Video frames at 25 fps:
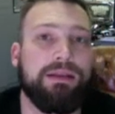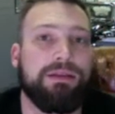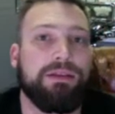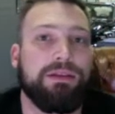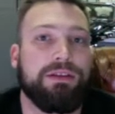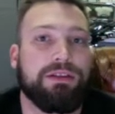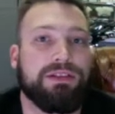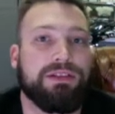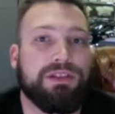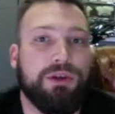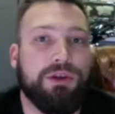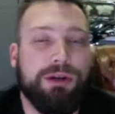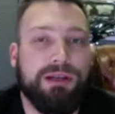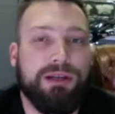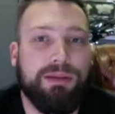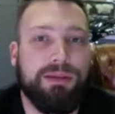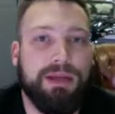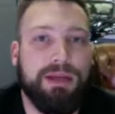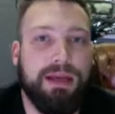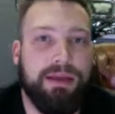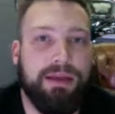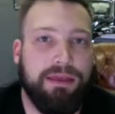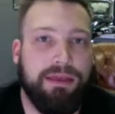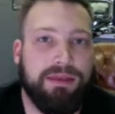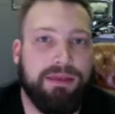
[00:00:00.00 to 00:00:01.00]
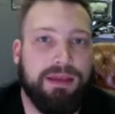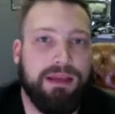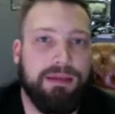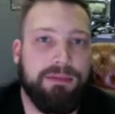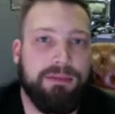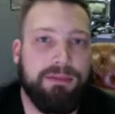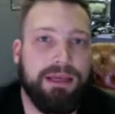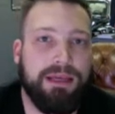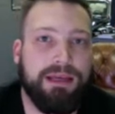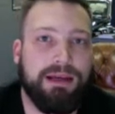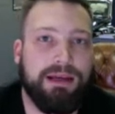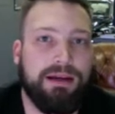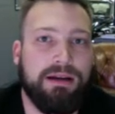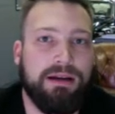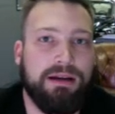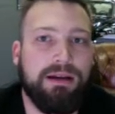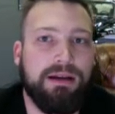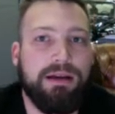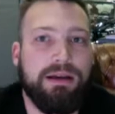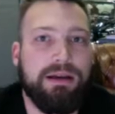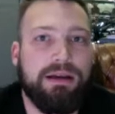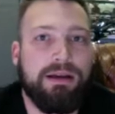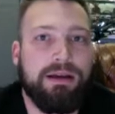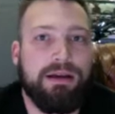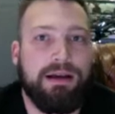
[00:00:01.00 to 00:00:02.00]
There's going to be a theme here.
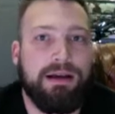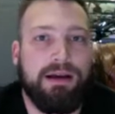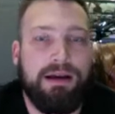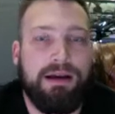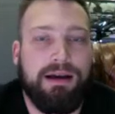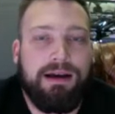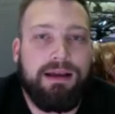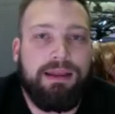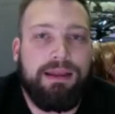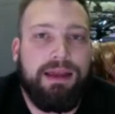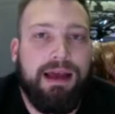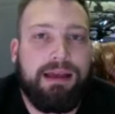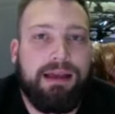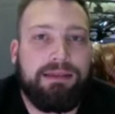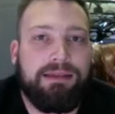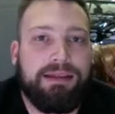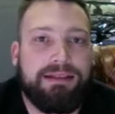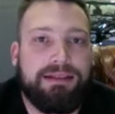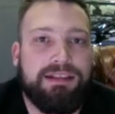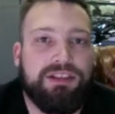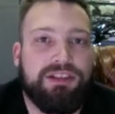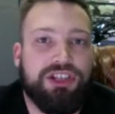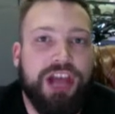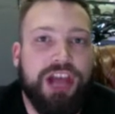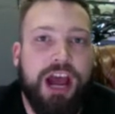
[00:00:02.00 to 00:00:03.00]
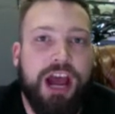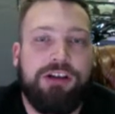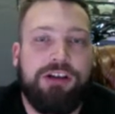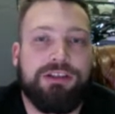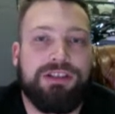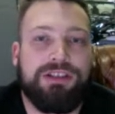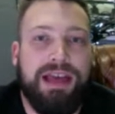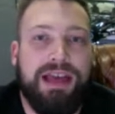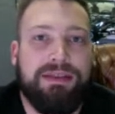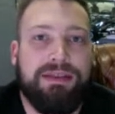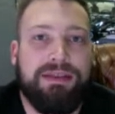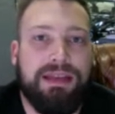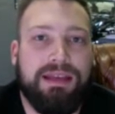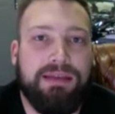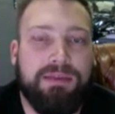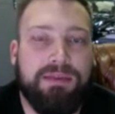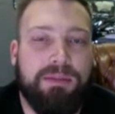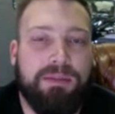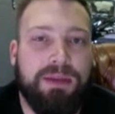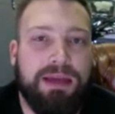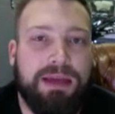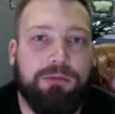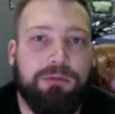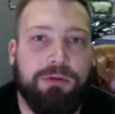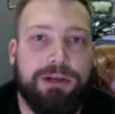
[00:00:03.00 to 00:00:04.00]
I'd like to challenge that theme a
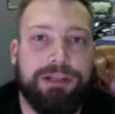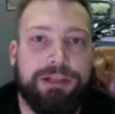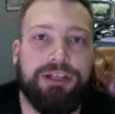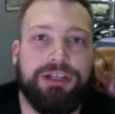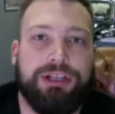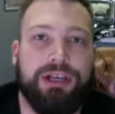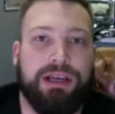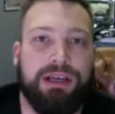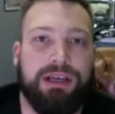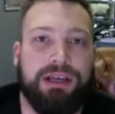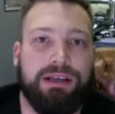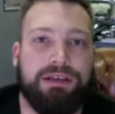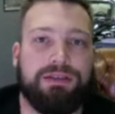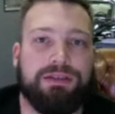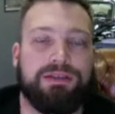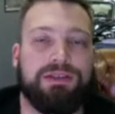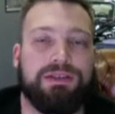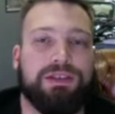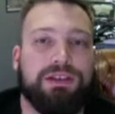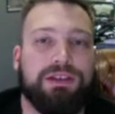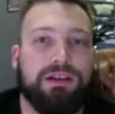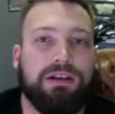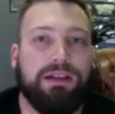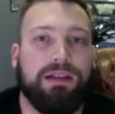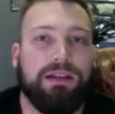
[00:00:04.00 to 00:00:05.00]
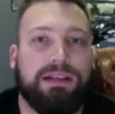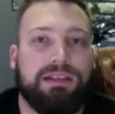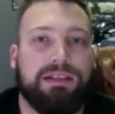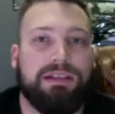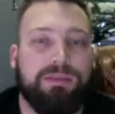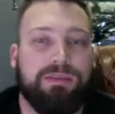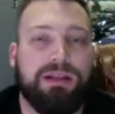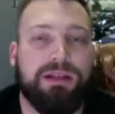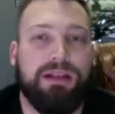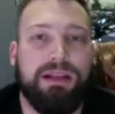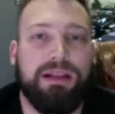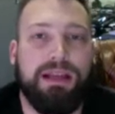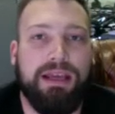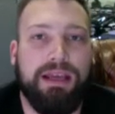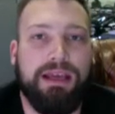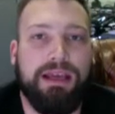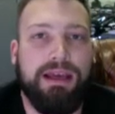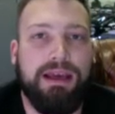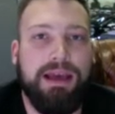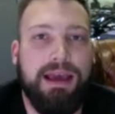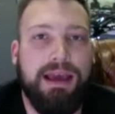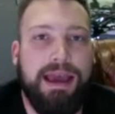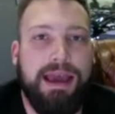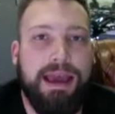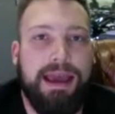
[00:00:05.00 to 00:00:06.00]
bit, which is collectability
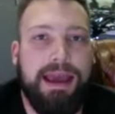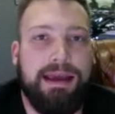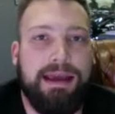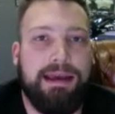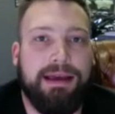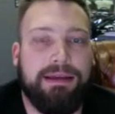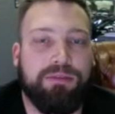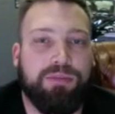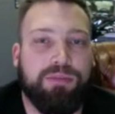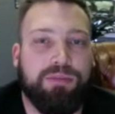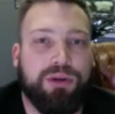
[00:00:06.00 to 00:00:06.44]
and